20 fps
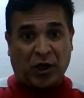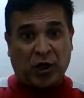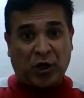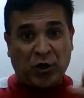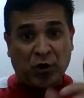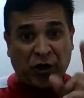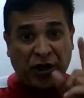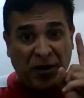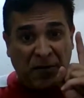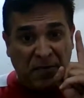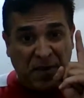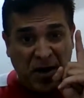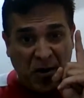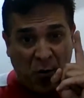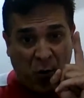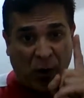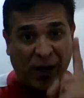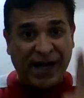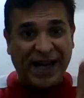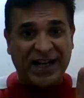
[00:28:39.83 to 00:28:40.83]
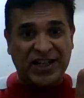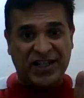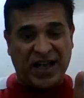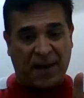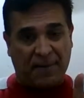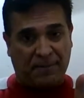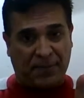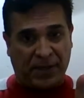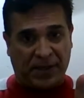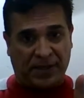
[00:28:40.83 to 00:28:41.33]
You give me one
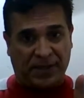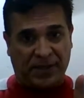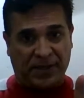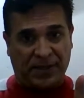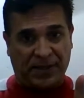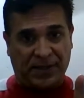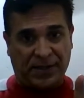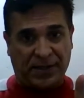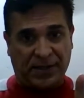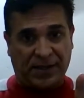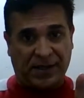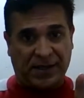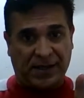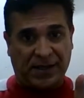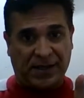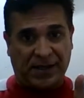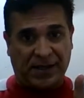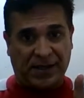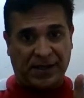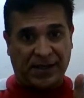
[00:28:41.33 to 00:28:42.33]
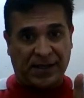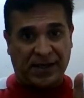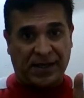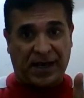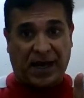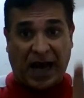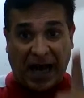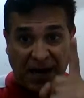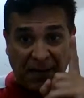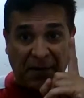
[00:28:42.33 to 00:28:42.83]
example.
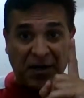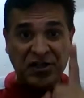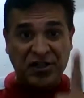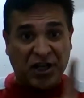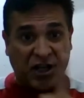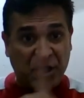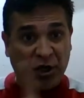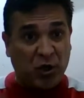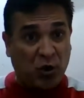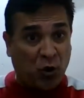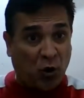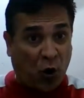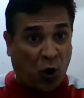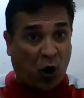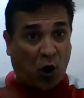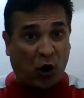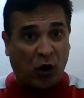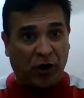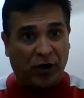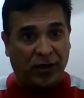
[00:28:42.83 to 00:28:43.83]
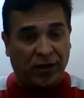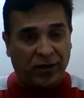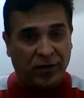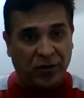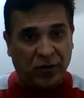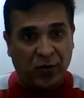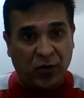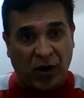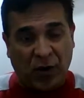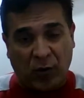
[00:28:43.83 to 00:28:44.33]
I am asking you all
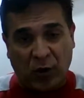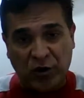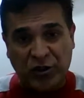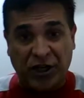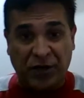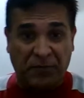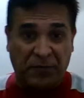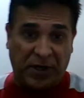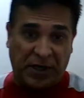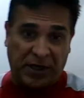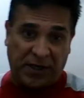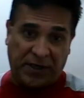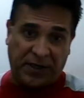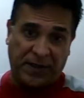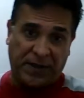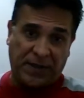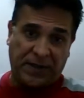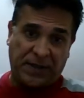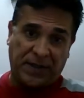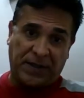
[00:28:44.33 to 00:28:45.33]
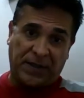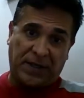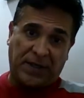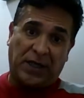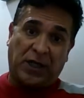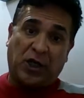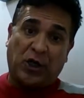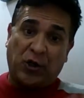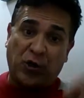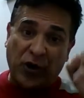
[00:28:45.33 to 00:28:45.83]
who are watching me.
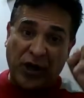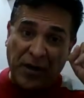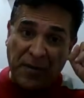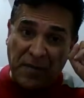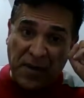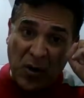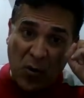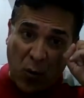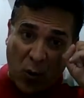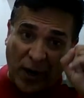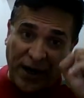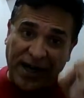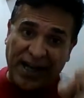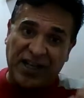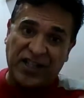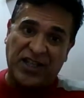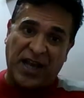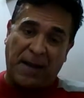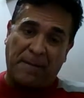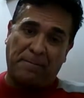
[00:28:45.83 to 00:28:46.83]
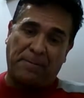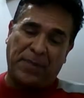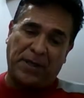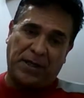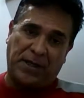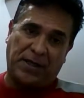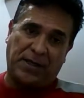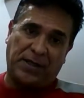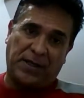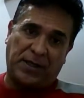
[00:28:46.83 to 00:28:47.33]
You give me one
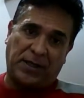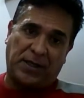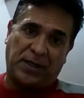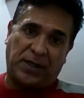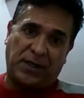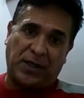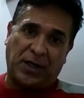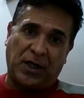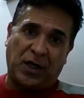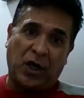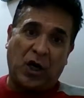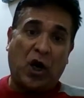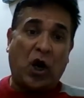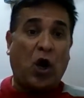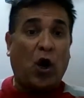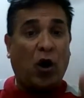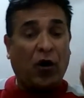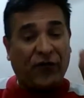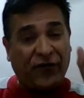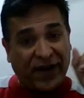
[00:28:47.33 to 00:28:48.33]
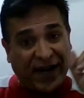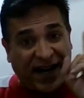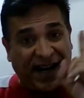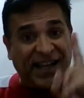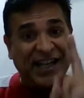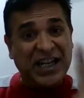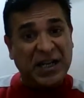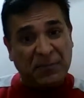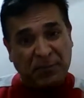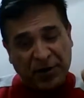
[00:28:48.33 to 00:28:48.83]
example of
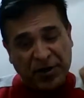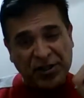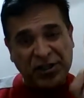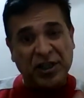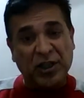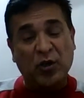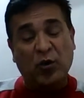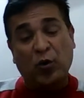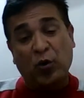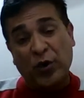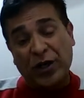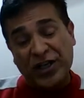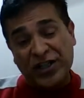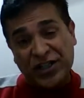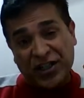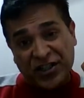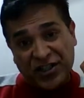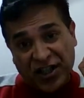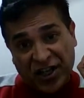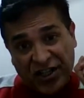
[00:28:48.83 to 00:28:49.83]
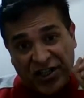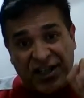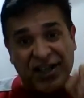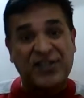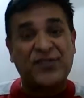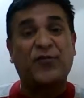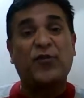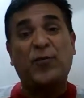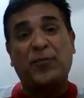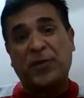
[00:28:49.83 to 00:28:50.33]
any person who is a
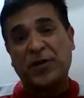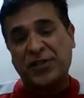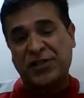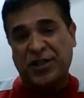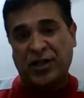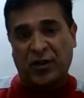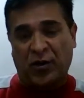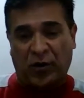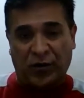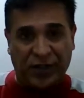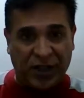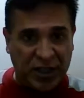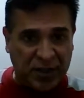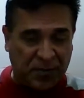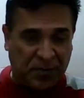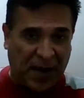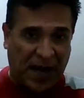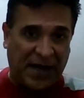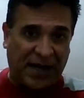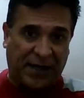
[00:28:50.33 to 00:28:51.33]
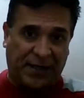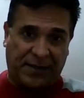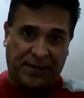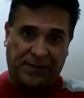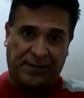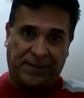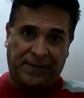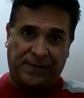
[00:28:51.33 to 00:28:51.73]
successful person on this planet,